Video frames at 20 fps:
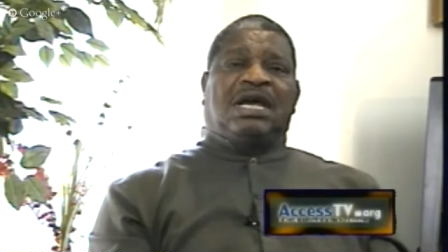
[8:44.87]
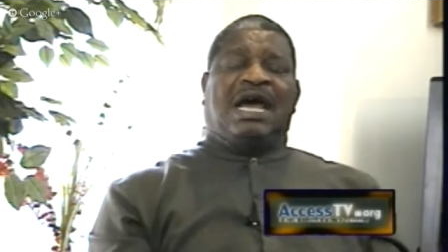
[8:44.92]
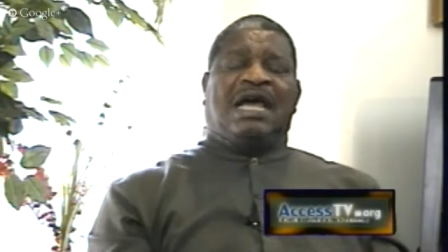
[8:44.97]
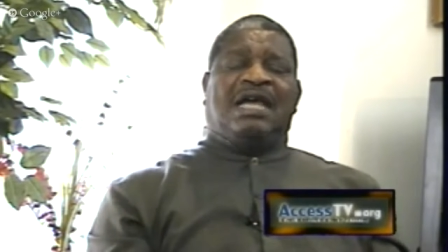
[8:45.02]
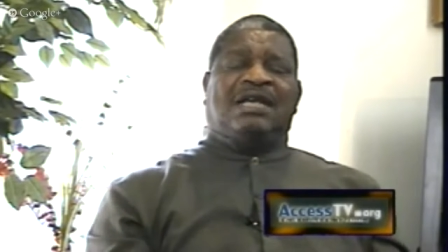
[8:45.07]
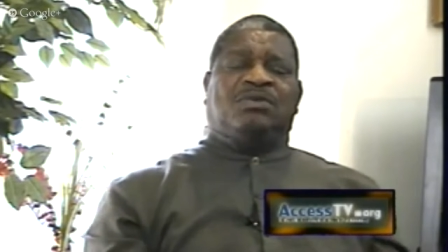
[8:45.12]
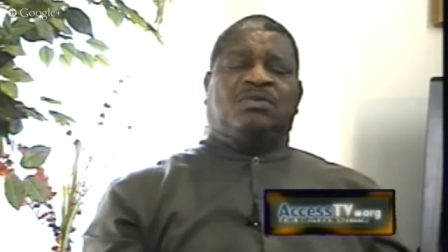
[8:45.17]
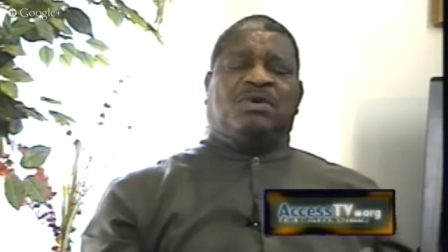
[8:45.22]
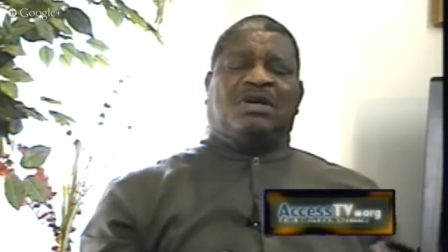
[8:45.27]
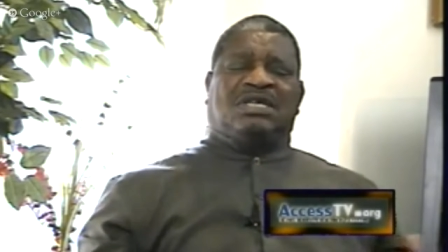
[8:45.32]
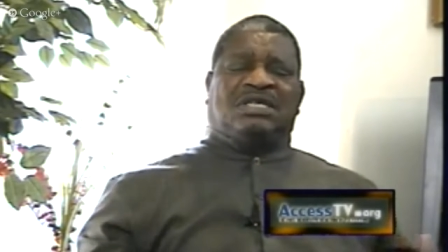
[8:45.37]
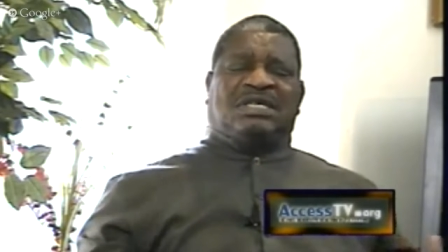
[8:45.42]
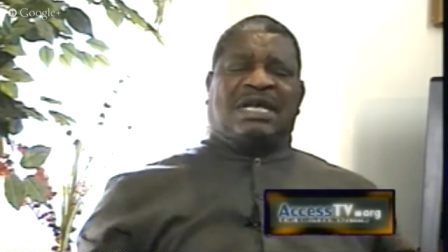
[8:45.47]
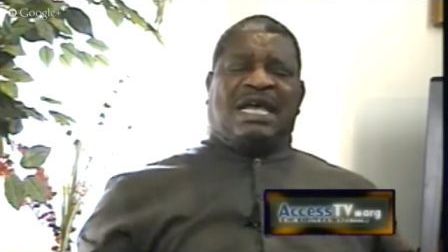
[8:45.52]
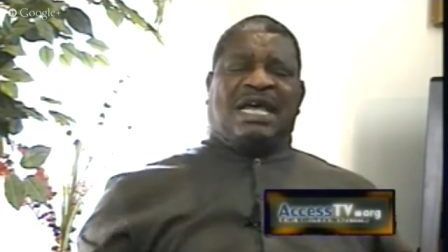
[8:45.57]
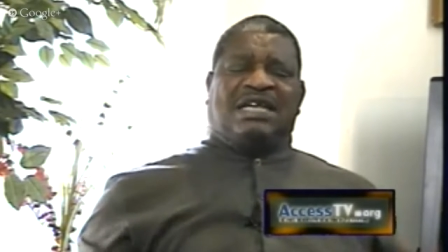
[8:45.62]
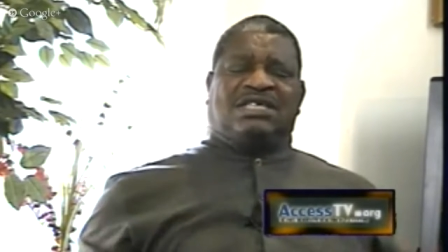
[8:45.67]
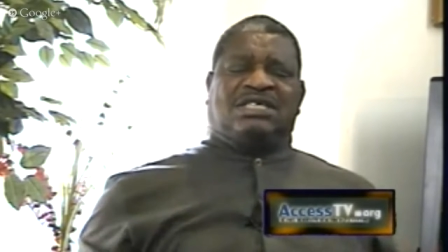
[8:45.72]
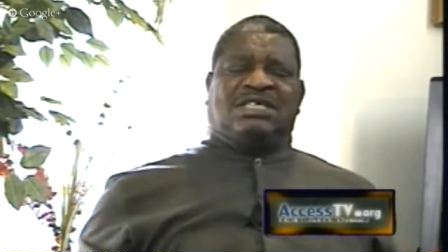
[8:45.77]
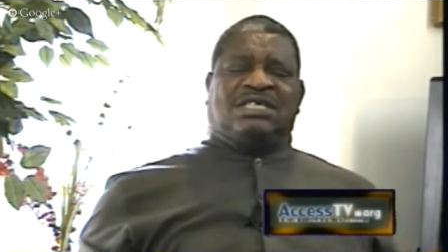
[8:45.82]
It was
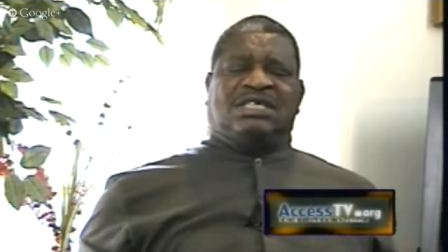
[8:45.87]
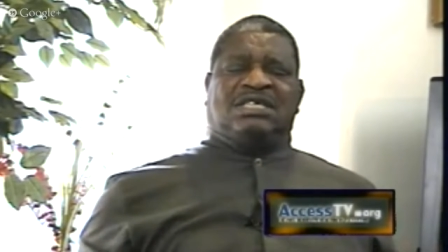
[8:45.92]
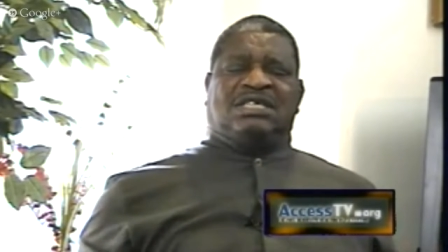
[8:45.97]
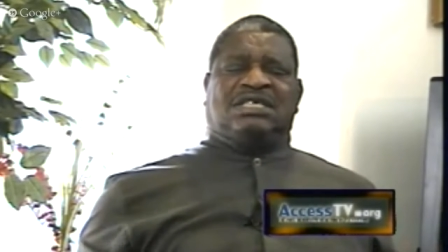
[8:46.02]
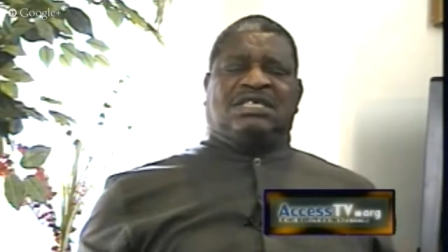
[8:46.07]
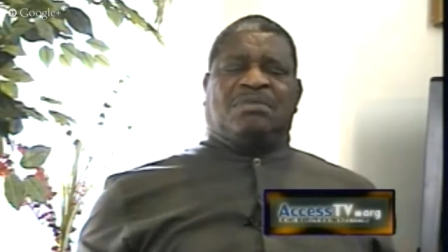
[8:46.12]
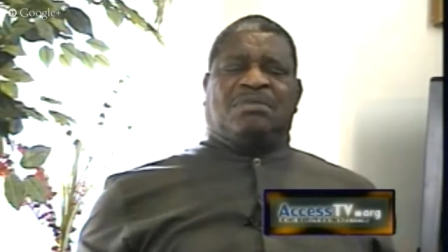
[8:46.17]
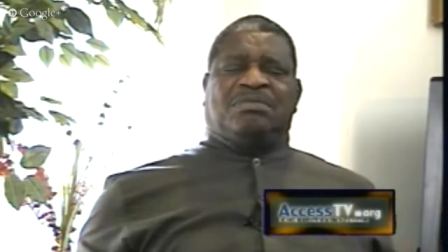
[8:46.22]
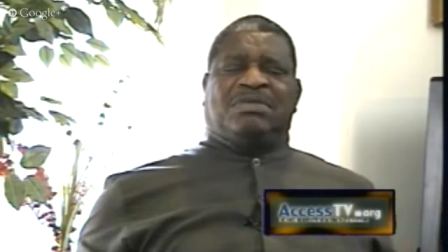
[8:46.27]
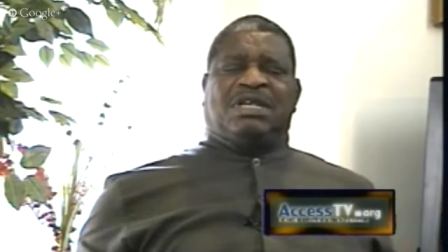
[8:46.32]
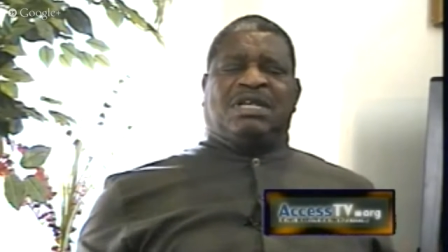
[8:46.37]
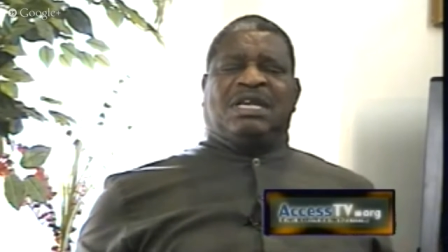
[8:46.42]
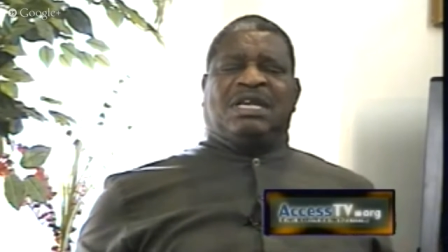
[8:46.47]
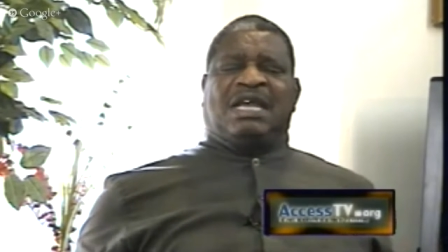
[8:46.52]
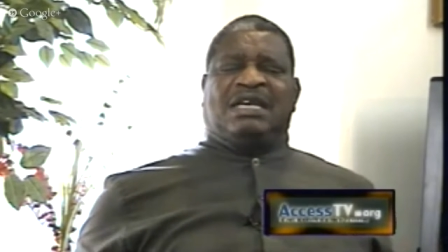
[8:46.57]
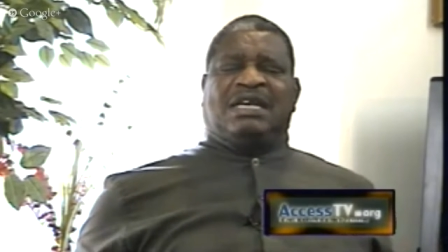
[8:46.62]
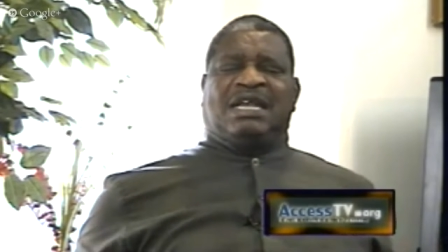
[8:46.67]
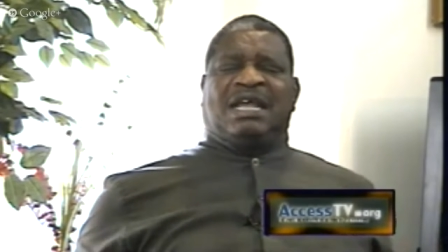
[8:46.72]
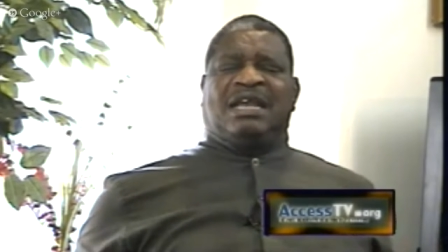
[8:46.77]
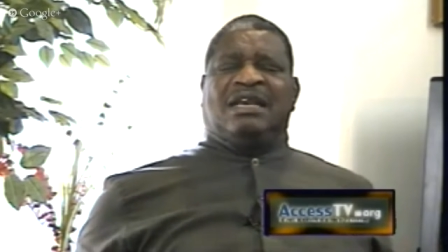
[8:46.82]
actually something
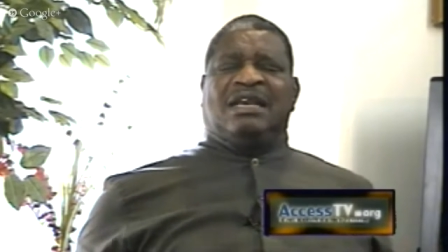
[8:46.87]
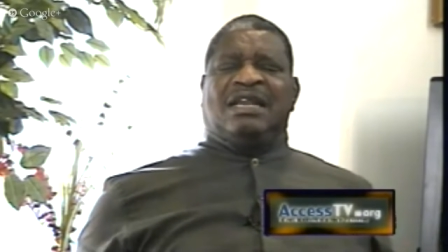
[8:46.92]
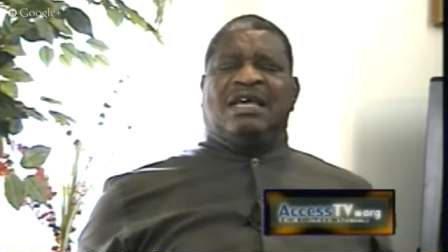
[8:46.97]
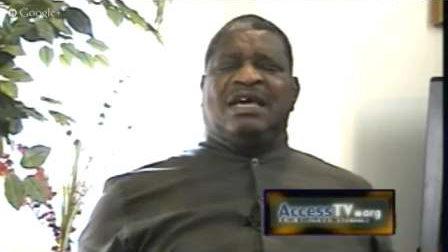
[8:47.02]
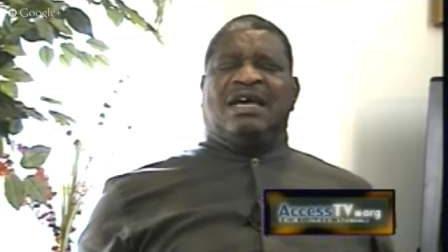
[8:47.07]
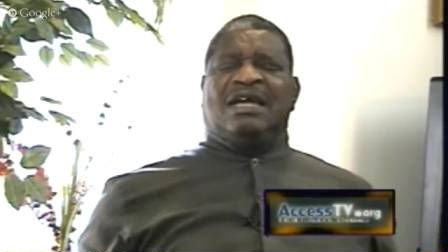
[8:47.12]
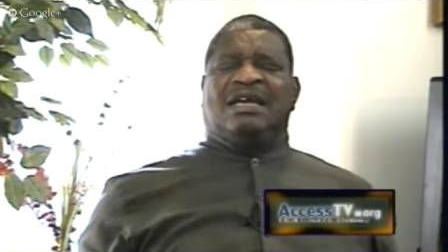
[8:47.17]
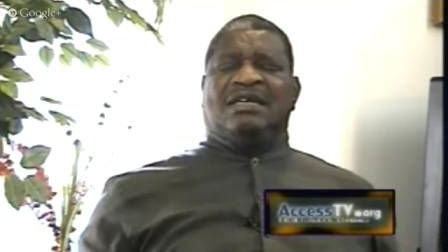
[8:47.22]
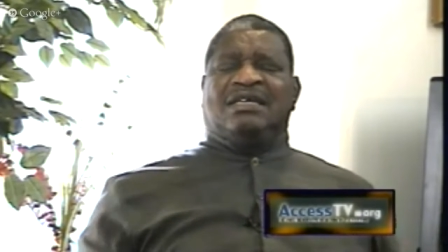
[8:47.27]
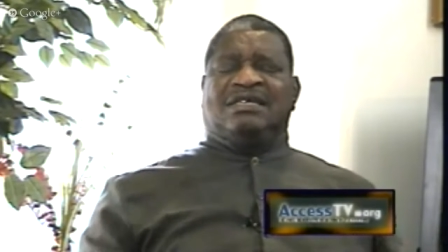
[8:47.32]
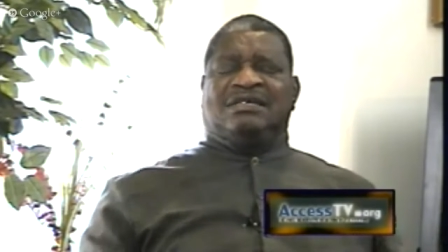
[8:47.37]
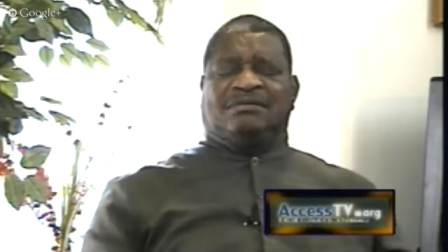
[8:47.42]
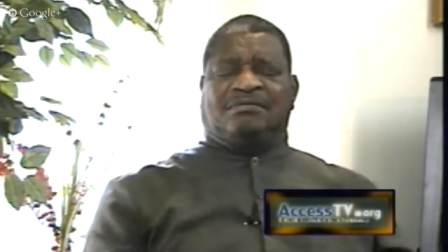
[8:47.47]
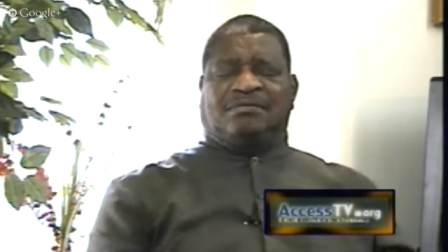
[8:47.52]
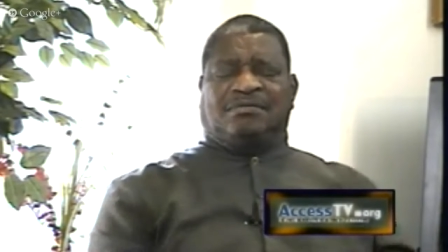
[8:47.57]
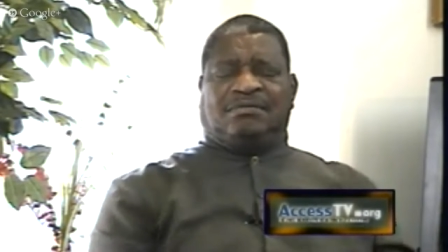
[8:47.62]
that I'd learned